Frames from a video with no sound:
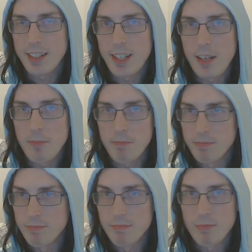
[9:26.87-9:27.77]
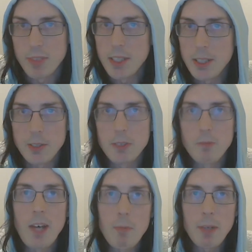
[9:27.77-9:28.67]
the news
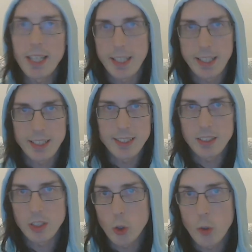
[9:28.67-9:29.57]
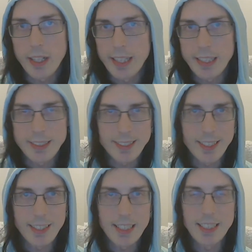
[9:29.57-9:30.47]
fabricates stories
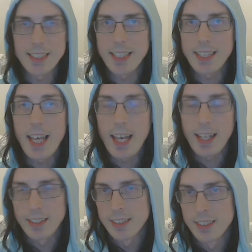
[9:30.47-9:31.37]
and things like that,